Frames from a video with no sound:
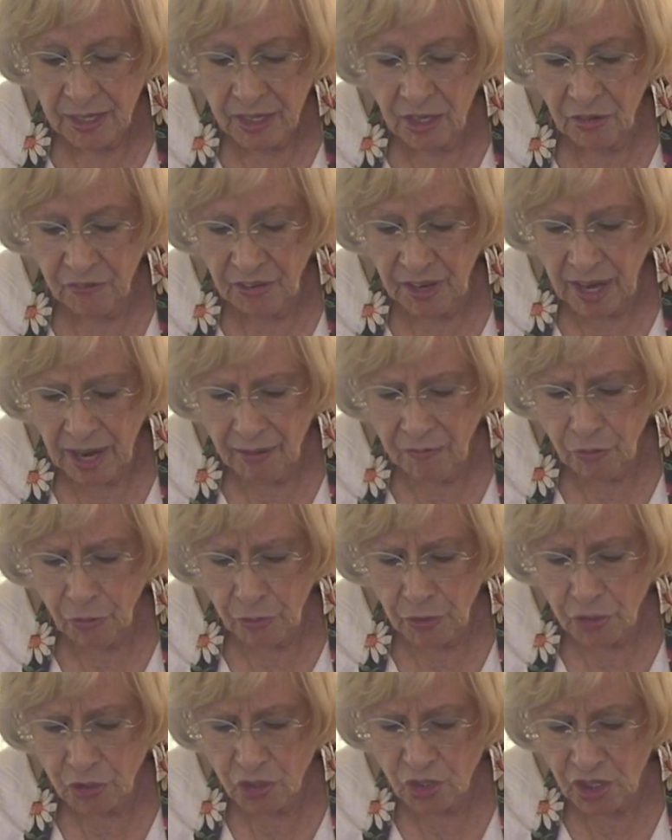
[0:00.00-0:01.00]
Now, if you have a
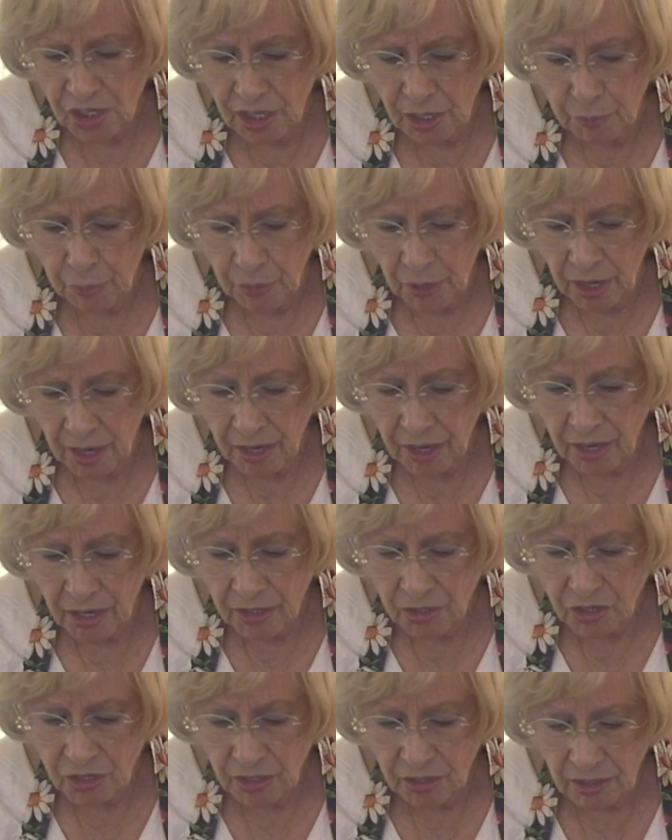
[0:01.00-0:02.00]
real sticky
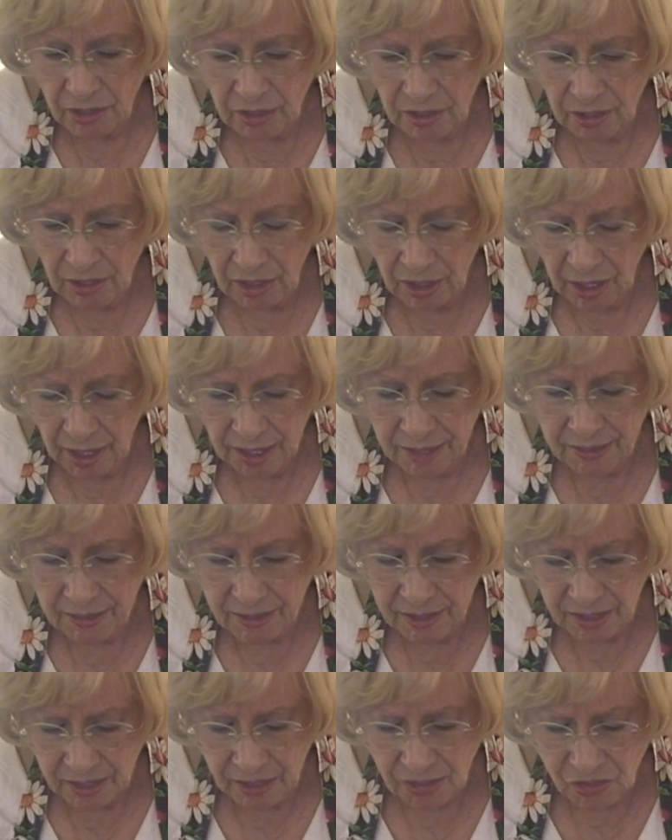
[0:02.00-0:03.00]
product like
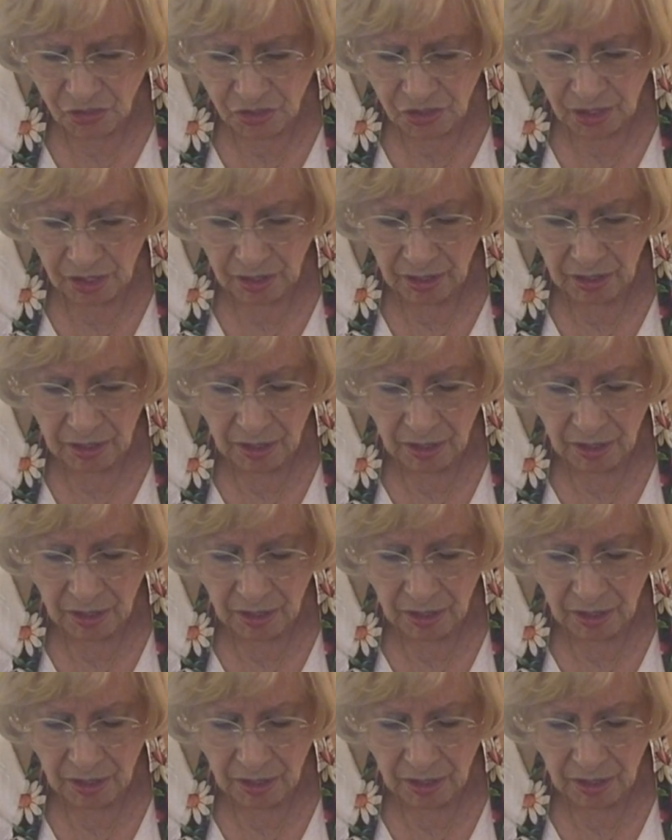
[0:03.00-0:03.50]
this,